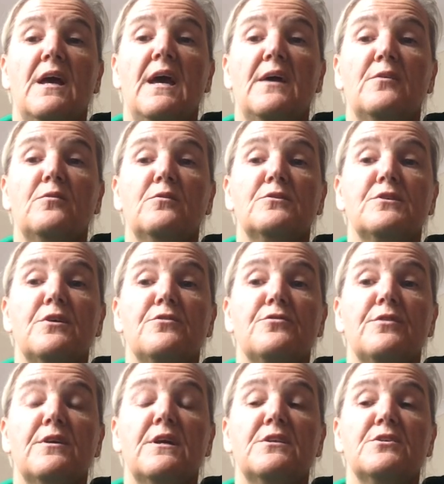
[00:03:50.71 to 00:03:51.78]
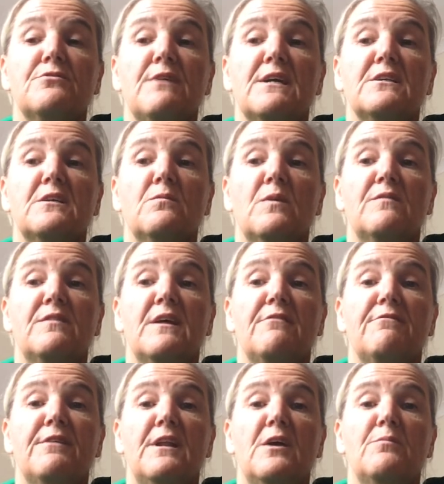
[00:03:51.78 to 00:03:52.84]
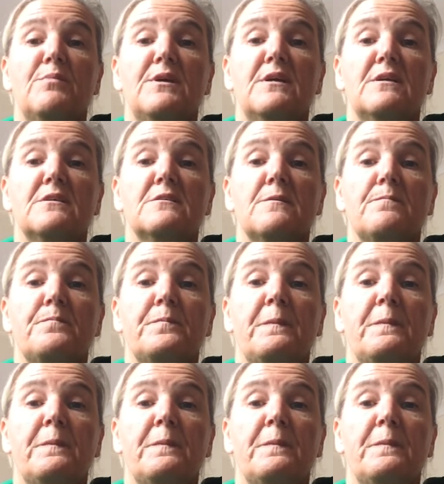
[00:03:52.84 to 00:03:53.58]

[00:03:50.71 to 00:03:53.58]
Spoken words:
and also through interacting with their fellow peers.